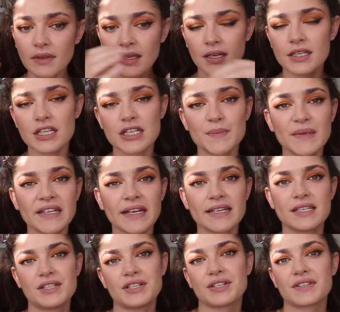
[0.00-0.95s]
and just be
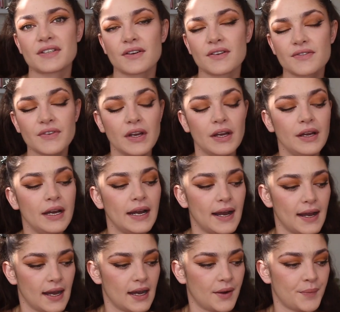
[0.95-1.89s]
nice to yourself.
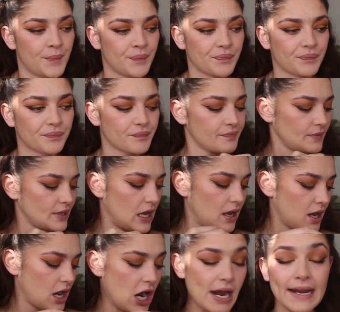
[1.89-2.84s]
Um,
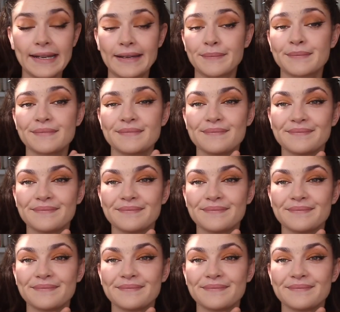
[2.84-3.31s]
alrighty.